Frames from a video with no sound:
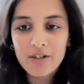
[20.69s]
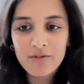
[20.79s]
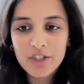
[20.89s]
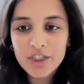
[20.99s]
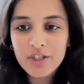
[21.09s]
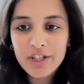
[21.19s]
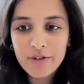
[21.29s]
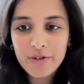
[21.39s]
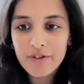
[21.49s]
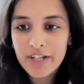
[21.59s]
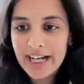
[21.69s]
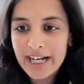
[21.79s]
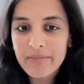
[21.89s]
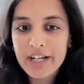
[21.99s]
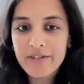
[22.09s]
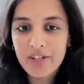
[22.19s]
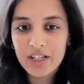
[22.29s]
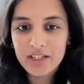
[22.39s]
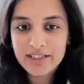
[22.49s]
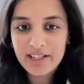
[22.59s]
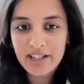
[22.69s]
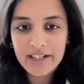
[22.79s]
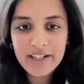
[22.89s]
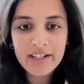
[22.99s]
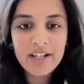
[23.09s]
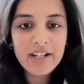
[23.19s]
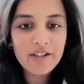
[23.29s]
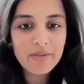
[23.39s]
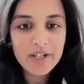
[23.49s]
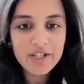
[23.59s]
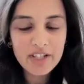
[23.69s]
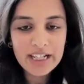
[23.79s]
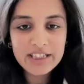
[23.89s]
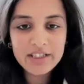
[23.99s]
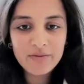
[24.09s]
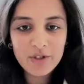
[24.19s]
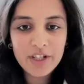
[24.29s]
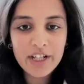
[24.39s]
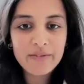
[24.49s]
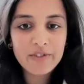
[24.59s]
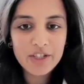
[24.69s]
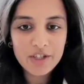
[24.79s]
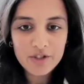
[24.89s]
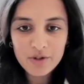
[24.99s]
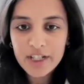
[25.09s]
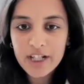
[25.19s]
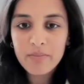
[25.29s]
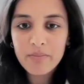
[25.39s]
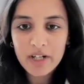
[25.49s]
a virtual neuro rehab and wellness clinic specialized in working with dystonia,